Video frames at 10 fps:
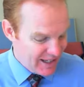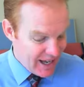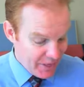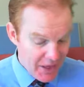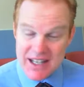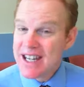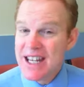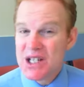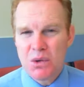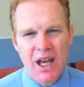And that
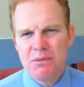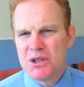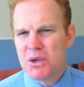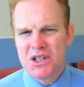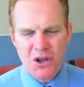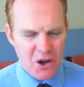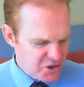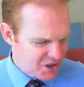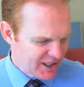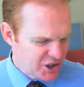test will come to us
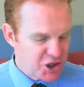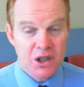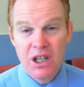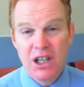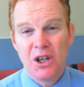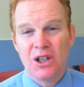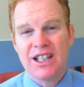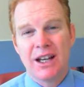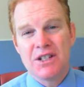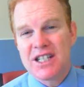constantly.
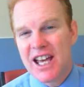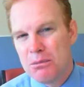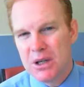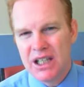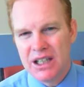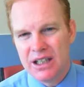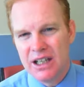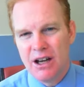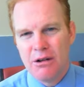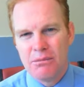Lovest thou me
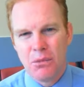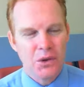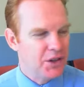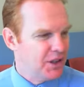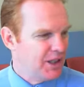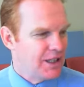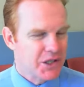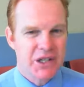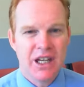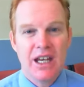more than
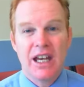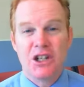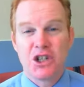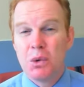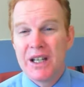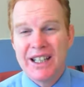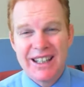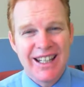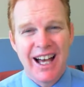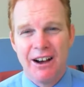these? And do we
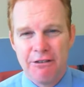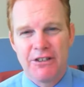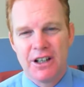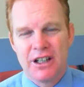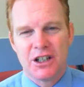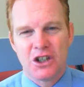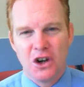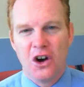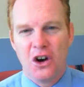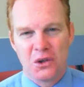love
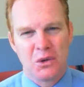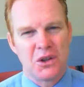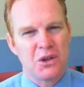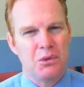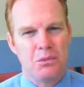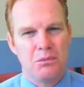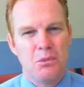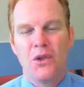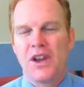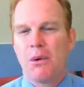God with
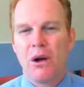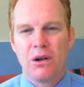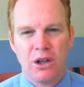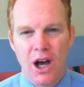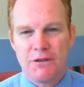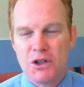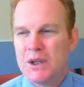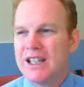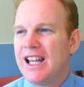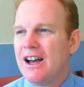more than our own life? Do we
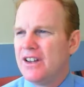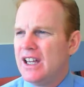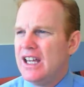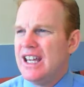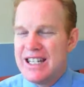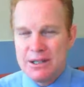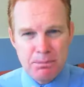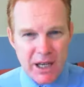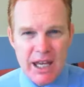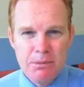love his
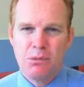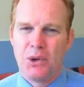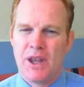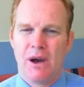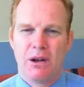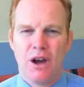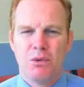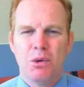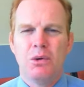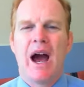people more than our own life?
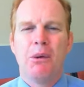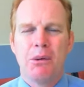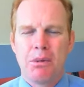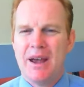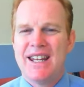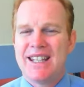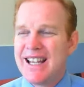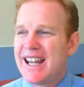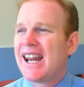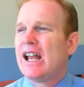Are we prepared to
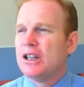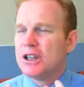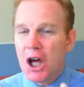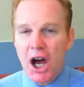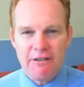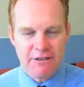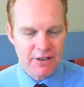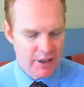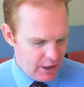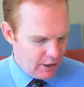lay down our life
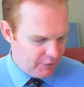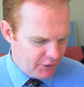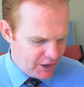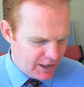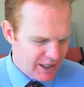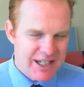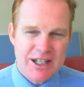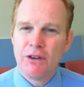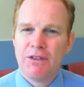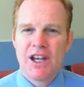for the
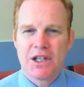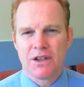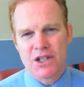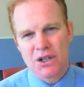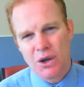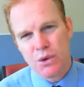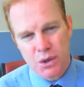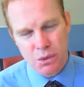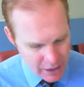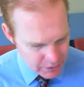salvation of the souls
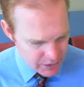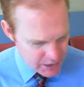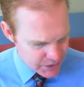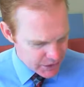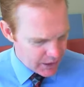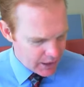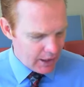around us?